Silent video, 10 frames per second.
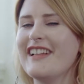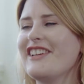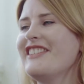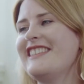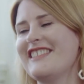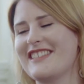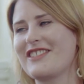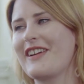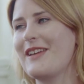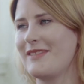I only just
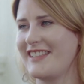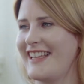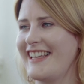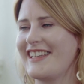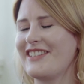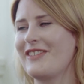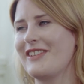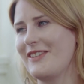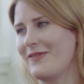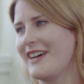scraped in that under
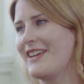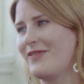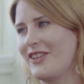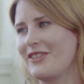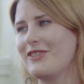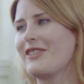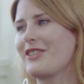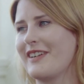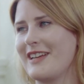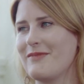35 Vogel
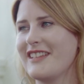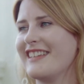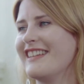requirement.